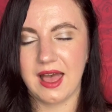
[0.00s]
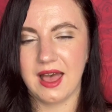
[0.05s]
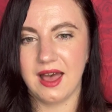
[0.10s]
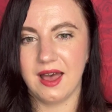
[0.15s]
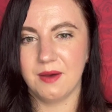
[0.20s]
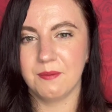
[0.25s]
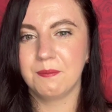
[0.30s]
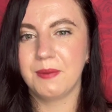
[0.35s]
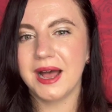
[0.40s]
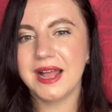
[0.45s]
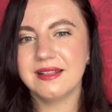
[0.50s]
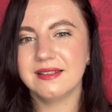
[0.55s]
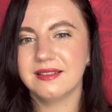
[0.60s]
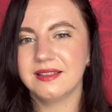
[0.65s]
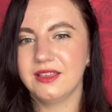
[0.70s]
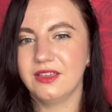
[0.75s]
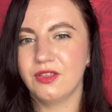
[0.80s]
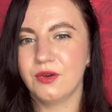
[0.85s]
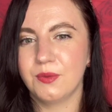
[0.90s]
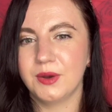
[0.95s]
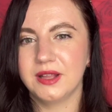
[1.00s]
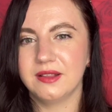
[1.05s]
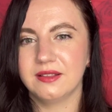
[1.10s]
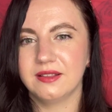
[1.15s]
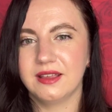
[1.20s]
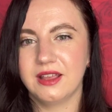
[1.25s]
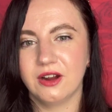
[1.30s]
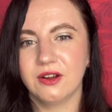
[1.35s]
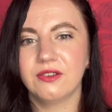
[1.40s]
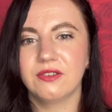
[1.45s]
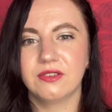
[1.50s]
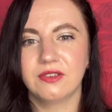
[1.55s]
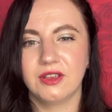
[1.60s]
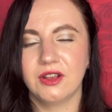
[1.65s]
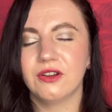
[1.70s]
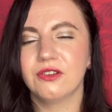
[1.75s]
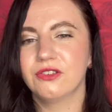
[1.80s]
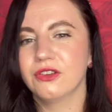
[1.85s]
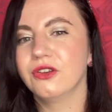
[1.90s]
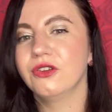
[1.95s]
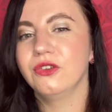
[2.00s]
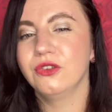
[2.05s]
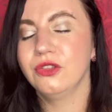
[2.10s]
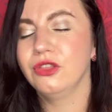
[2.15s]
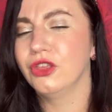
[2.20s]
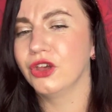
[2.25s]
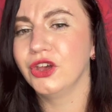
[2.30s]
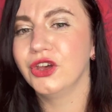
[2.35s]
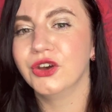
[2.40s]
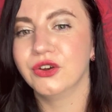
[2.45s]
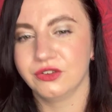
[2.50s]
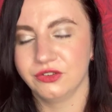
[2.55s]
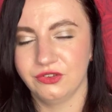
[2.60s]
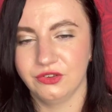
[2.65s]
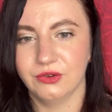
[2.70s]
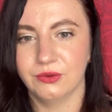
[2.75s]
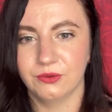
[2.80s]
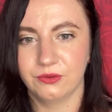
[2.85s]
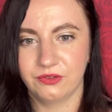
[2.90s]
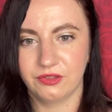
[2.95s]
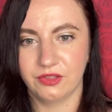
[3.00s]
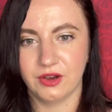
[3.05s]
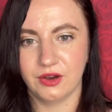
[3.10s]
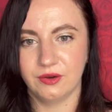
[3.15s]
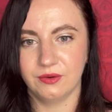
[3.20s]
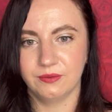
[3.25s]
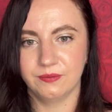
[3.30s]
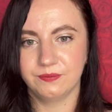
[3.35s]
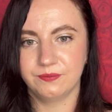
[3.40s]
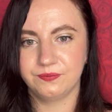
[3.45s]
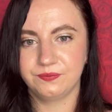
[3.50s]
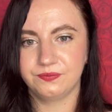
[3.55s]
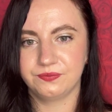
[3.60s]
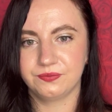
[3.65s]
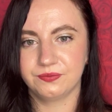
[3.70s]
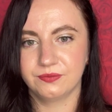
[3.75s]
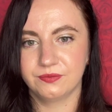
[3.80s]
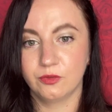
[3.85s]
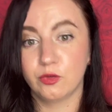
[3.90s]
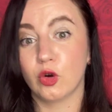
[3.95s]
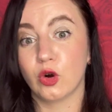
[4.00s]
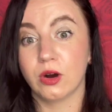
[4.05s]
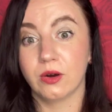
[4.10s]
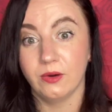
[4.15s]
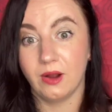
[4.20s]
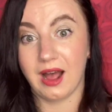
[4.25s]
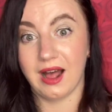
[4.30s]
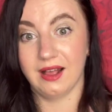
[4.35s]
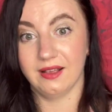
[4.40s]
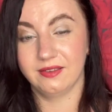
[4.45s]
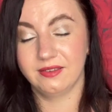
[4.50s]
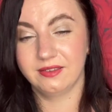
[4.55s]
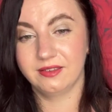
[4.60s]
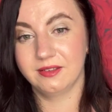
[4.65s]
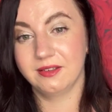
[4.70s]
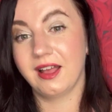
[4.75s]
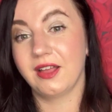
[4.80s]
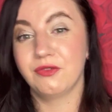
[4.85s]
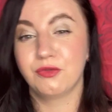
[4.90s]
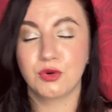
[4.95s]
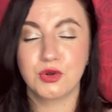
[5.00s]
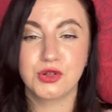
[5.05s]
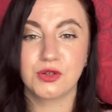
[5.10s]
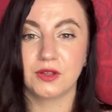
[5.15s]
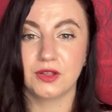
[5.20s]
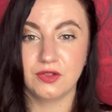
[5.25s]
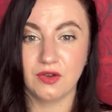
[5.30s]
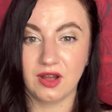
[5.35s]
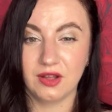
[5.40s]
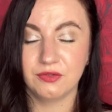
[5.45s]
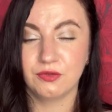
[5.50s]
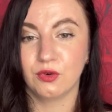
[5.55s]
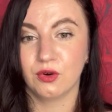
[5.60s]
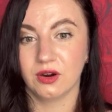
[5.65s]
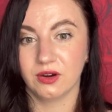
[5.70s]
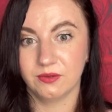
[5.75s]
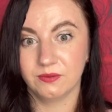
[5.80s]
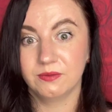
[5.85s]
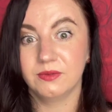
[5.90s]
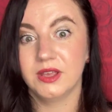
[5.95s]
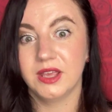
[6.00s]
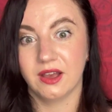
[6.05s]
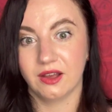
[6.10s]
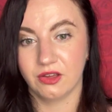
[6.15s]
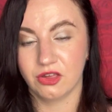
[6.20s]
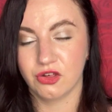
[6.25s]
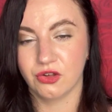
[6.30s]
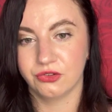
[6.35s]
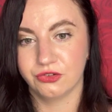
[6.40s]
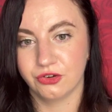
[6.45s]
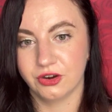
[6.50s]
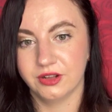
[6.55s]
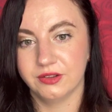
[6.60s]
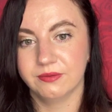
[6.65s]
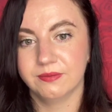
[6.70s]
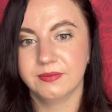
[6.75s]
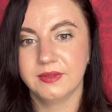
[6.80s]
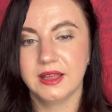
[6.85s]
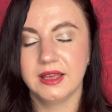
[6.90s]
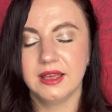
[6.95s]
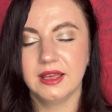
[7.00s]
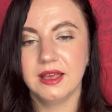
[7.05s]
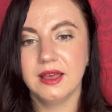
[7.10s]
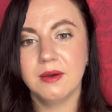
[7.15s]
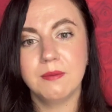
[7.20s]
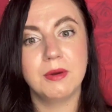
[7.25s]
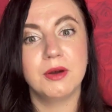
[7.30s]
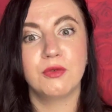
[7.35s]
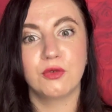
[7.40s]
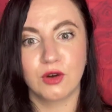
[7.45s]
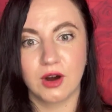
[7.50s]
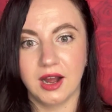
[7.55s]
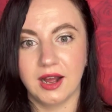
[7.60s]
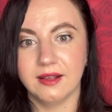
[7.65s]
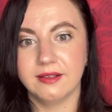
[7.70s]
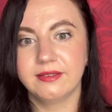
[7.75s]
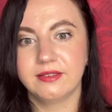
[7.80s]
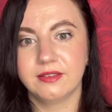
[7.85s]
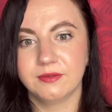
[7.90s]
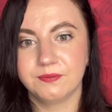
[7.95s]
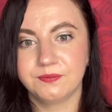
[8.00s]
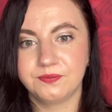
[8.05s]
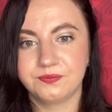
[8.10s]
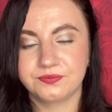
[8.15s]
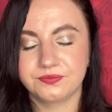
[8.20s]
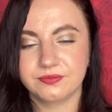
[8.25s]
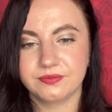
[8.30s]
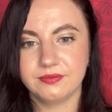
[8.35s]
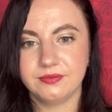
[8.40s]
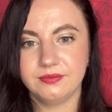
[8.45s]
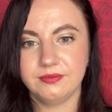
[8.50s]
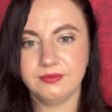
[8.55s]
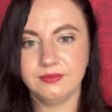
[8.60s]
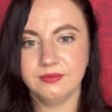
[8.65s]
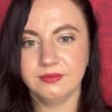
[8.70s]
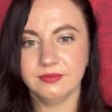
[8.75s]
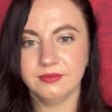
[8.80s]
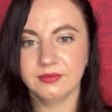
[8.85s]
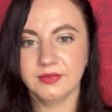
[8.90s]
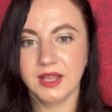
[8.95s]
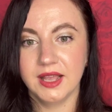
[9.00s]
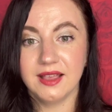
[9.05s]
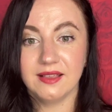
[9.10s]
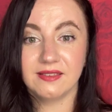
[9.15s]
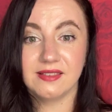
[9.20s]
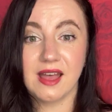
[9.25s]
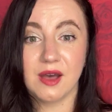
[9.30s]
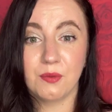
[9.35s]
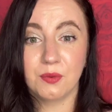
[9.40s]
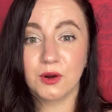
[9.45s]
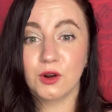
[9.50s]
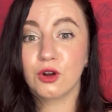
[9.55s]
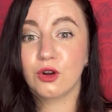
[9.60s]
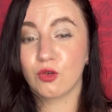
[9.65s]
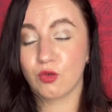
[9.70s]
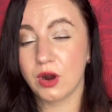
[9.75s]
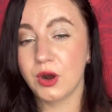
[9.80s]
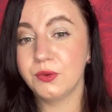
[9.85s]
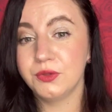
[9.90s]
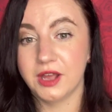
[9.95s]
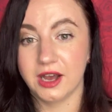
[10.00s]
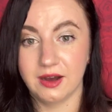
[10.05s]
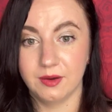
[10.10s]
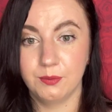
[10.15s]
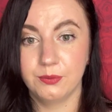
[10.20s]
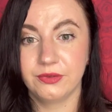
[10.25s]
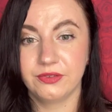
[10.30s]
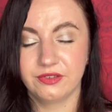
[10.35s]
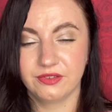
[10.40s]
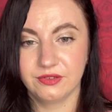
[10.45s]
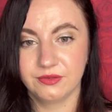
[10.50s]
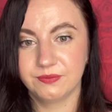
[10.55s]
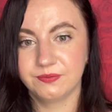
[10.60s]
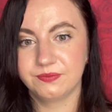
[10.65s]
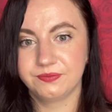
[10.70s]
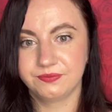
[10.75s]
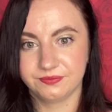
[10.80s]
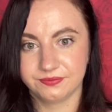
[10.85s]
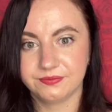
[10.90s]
But you know what? Here's the good news though, for us. Unfortunately not for young children, but for us, is that we're grown-ups.